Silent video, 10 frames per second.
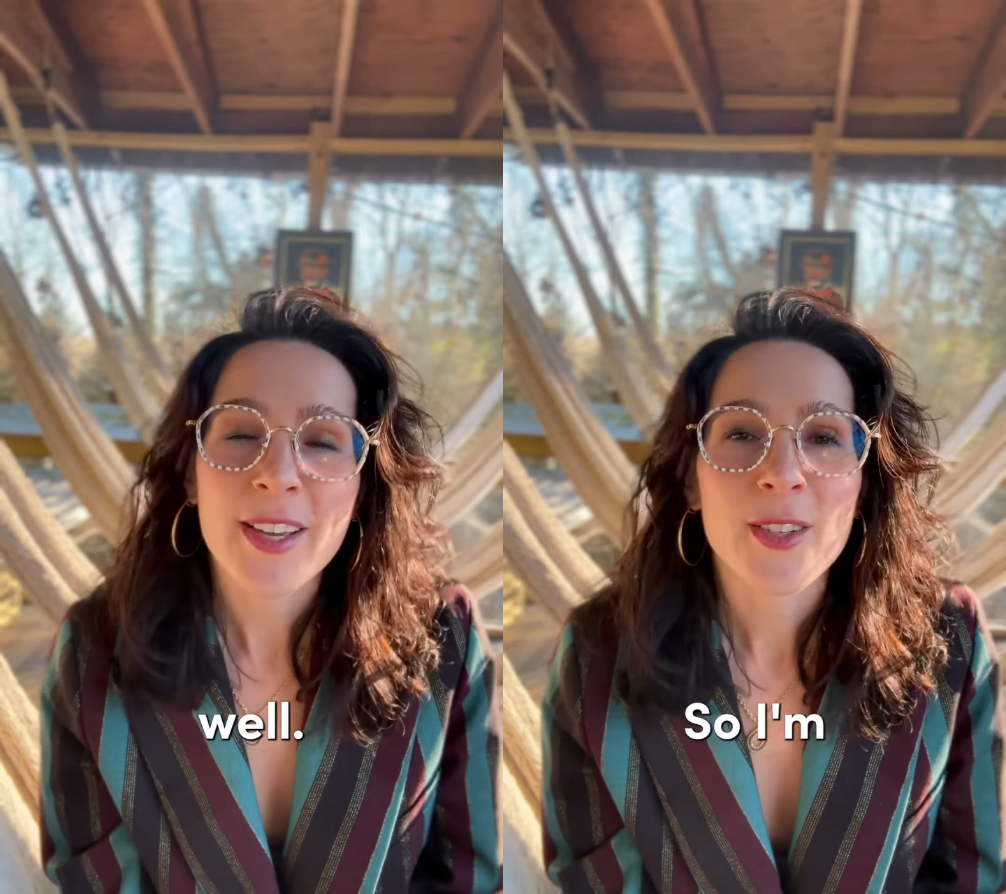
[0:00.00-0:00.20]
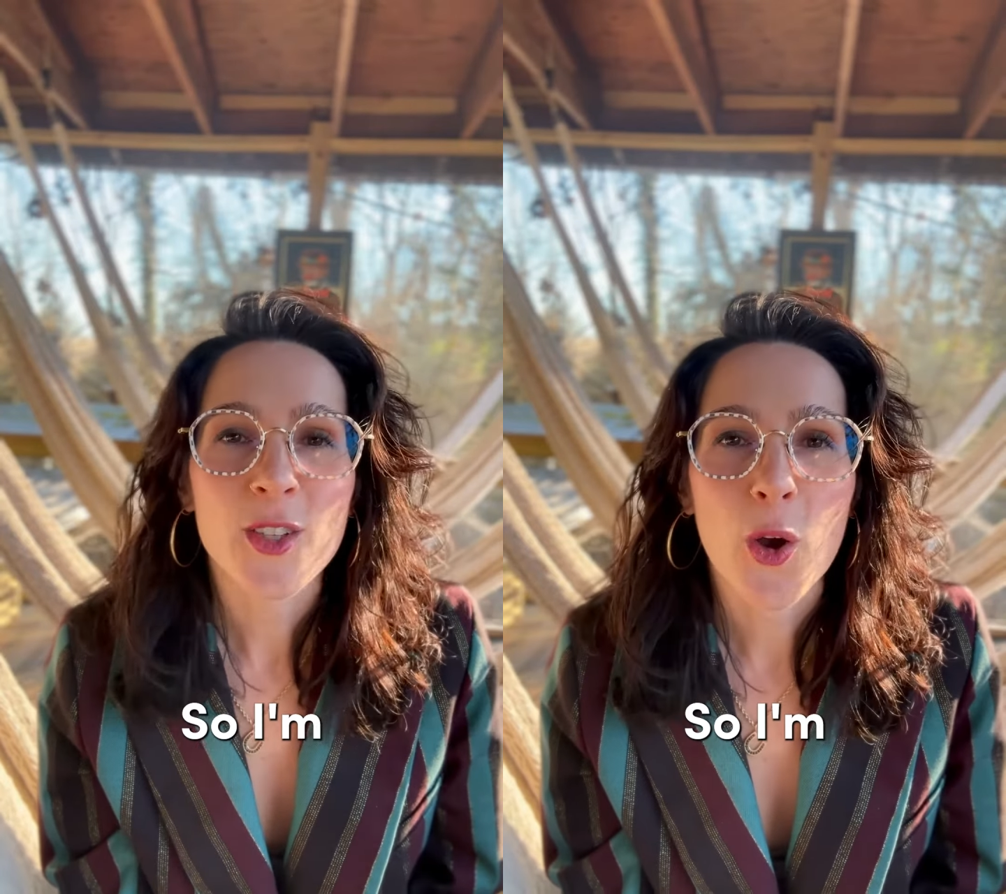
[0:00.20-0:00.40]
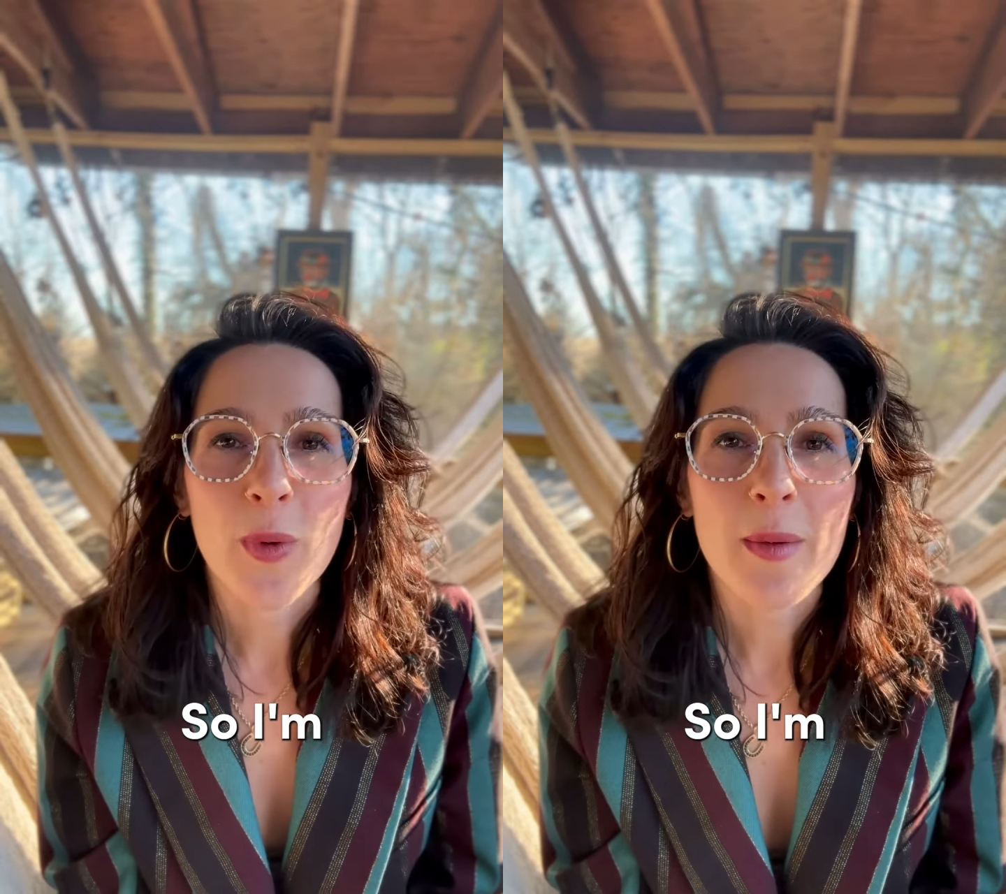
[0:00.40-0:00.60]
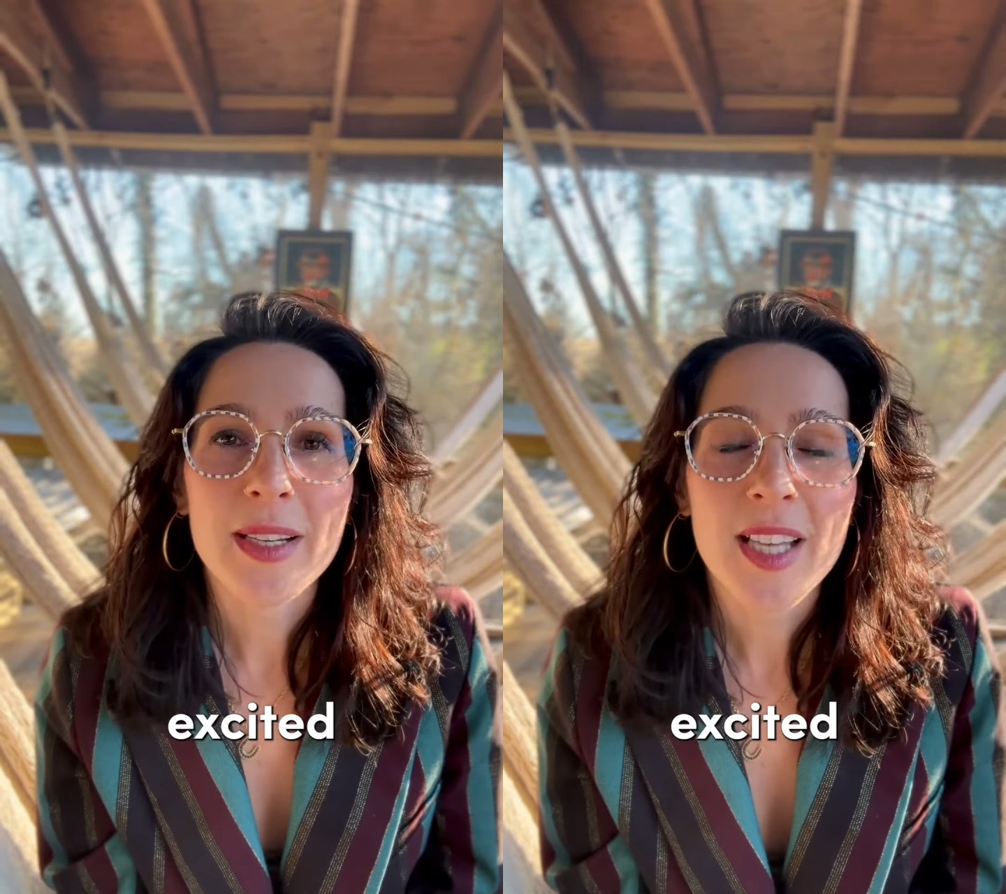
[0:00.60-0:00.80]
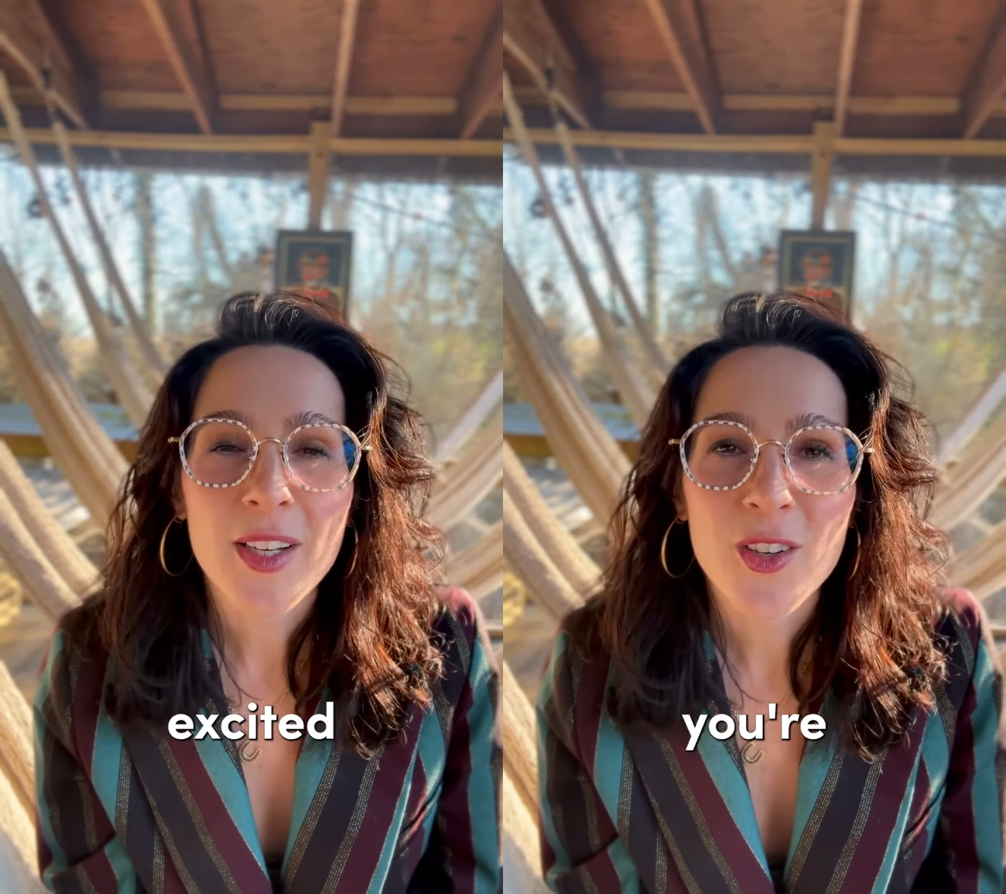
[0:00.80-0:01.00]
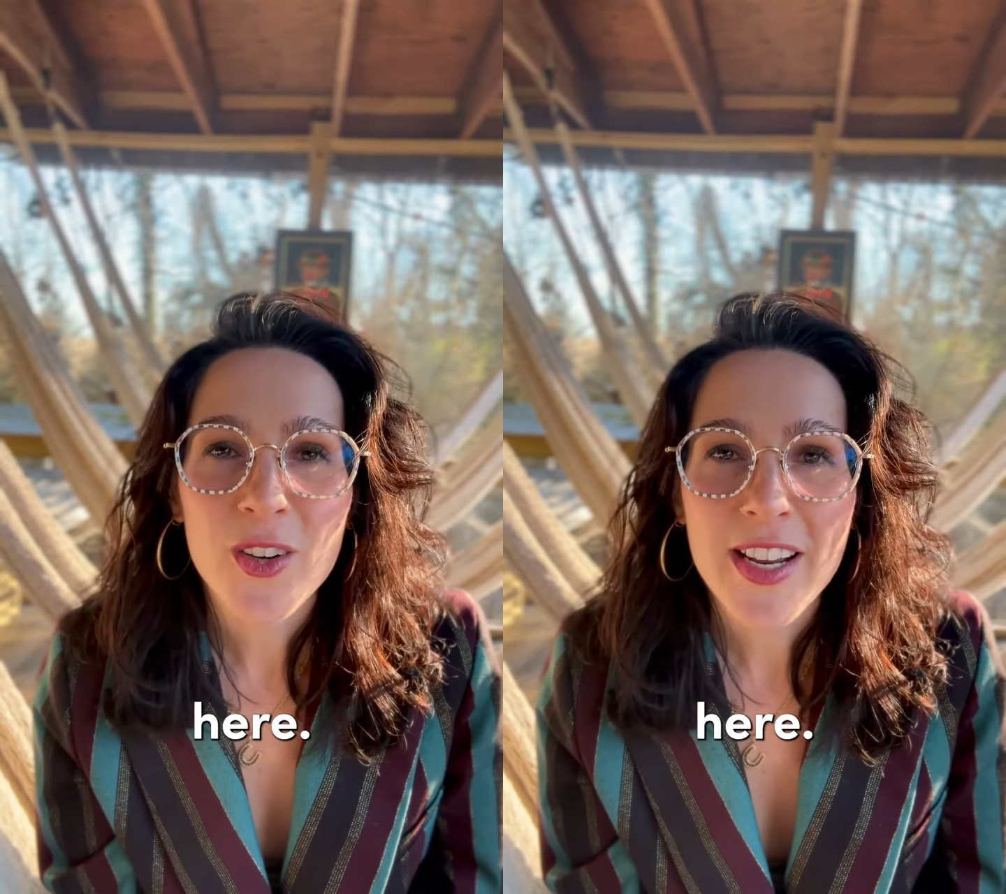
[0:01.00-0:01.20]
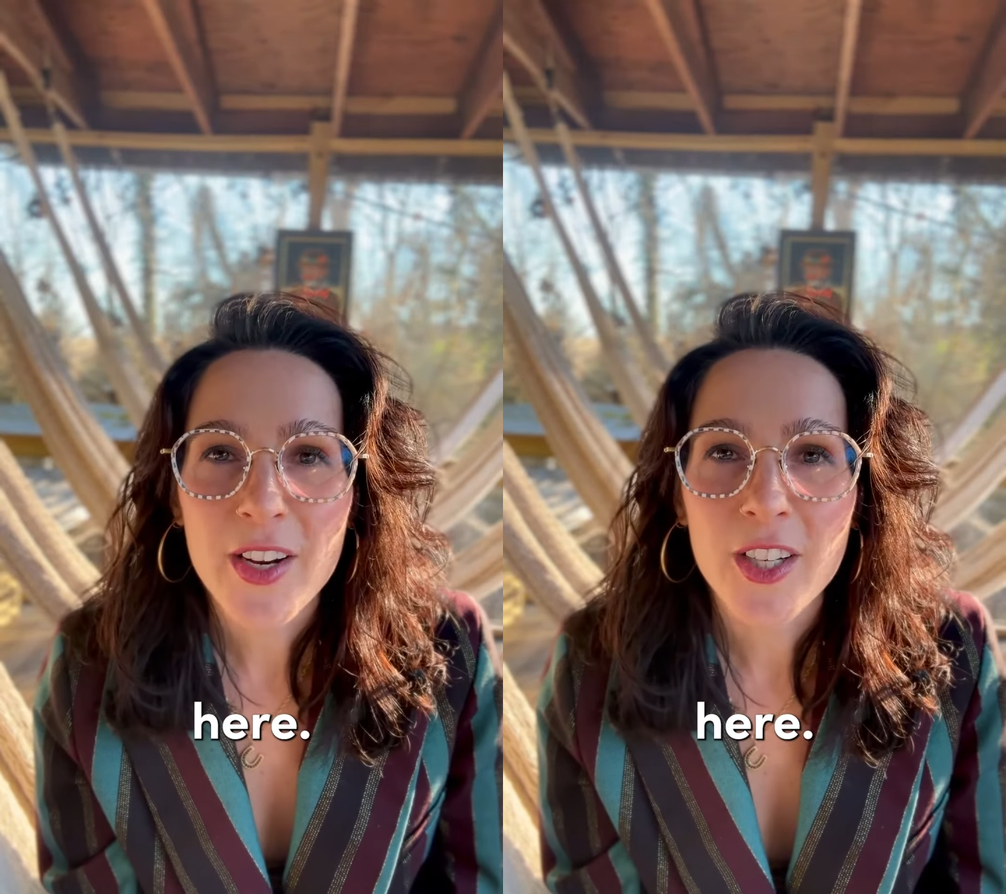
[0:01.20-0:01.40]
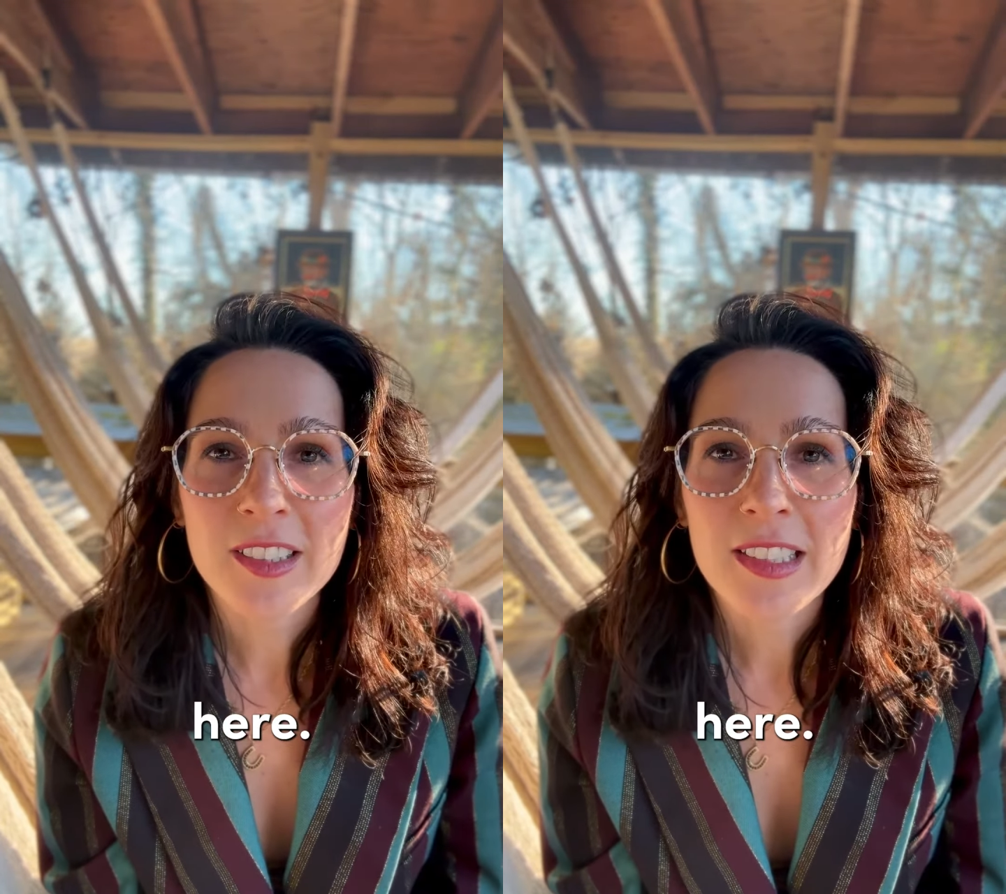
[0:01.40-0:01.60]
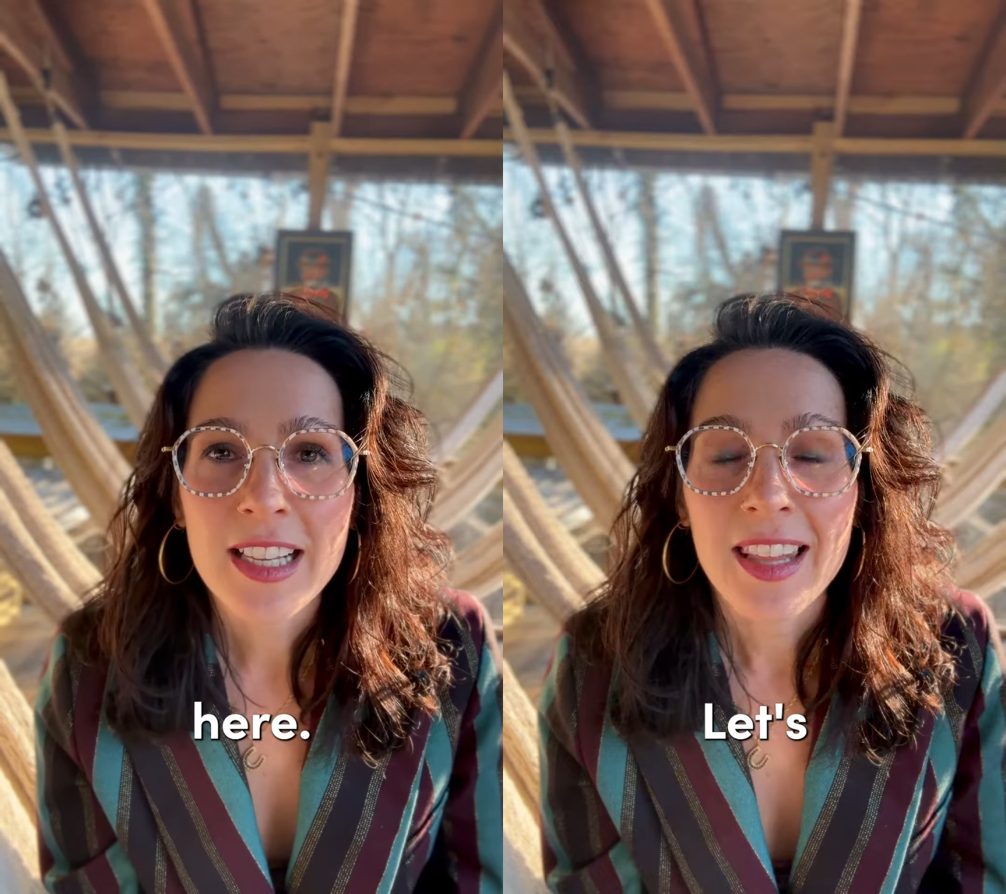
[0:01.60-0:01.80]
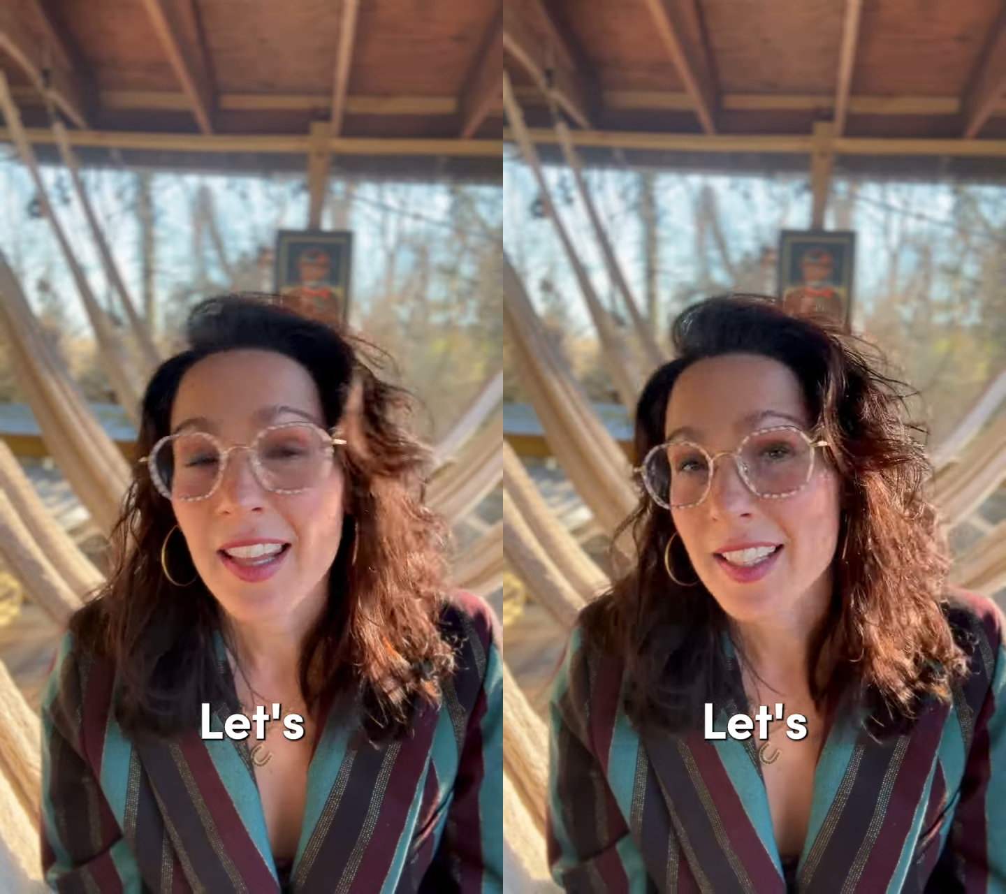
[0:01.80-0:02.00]
So I'm excited you're here.
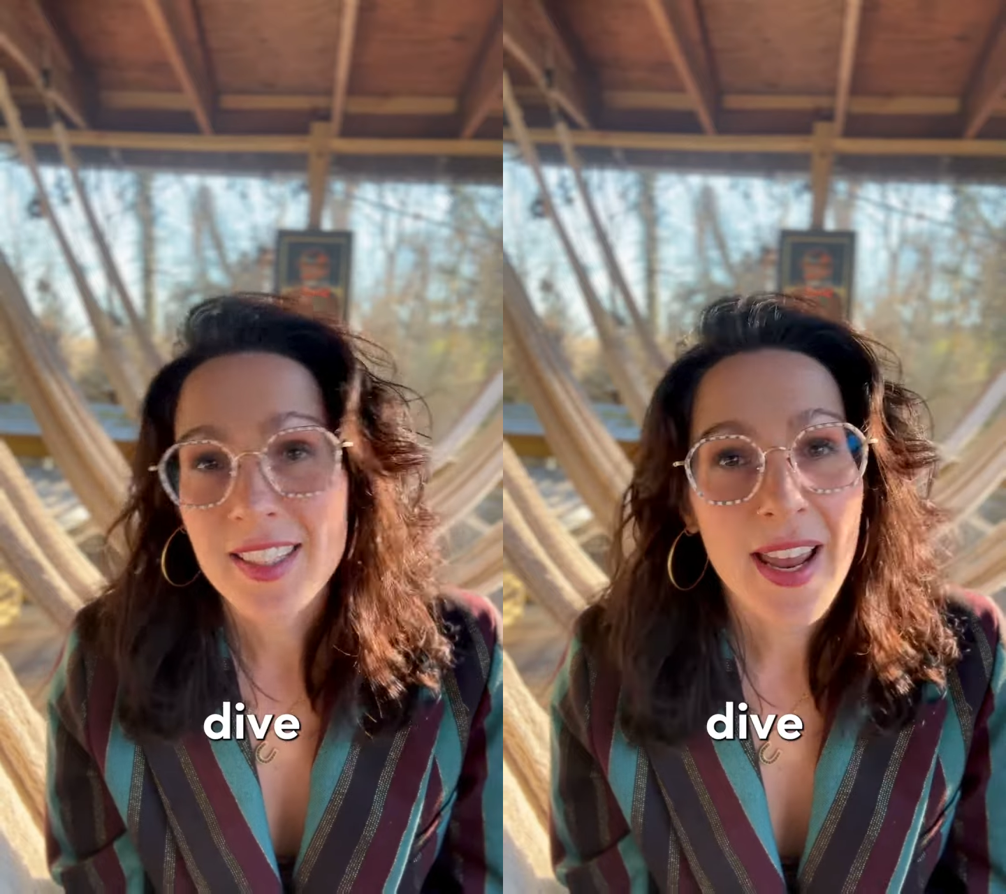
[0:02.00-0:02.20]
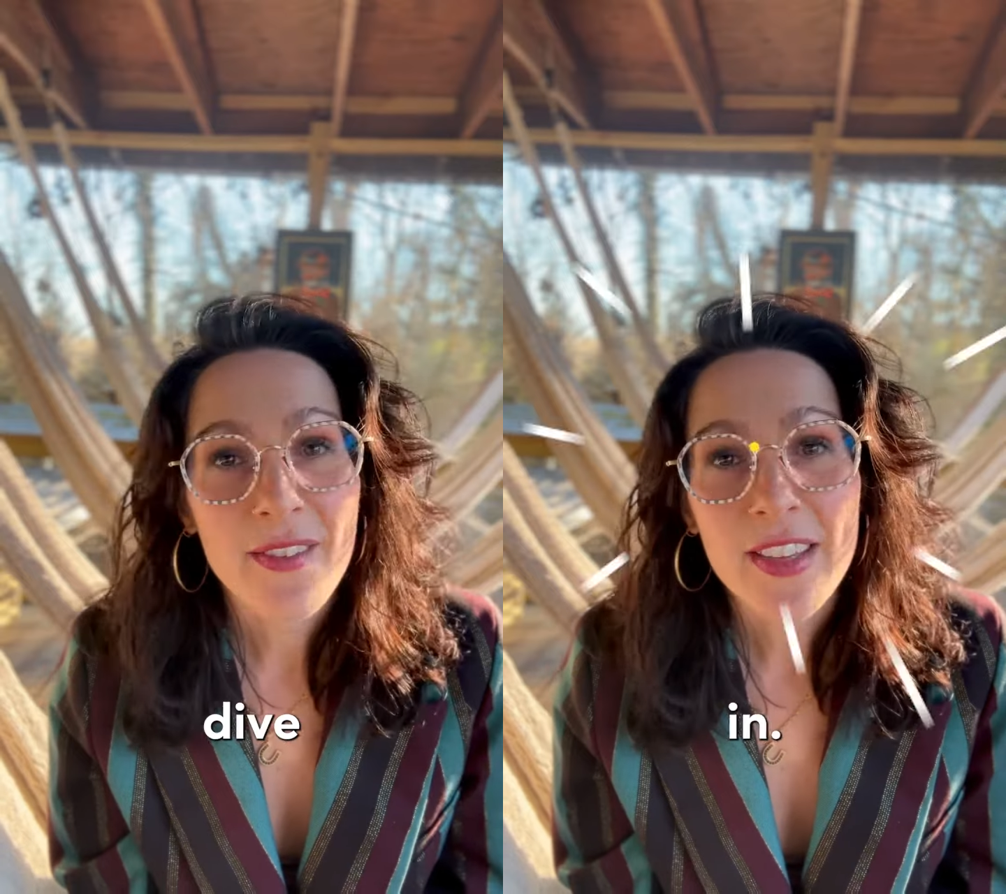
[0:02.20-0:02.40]
Let's dive